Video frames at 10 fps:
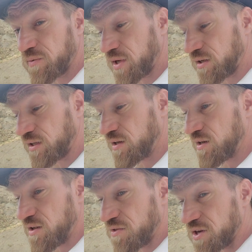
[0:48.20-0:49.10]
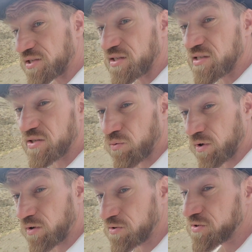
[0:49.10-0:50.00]
humidity. This is the
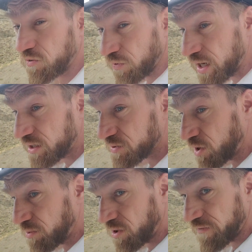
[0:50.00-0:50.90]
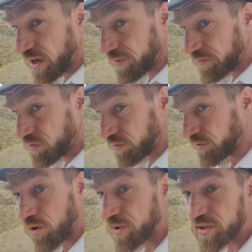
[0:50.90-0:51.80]
world's greatest mobile evaporative cooler.
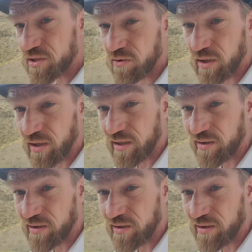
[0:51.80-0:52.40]
Nobody's doing it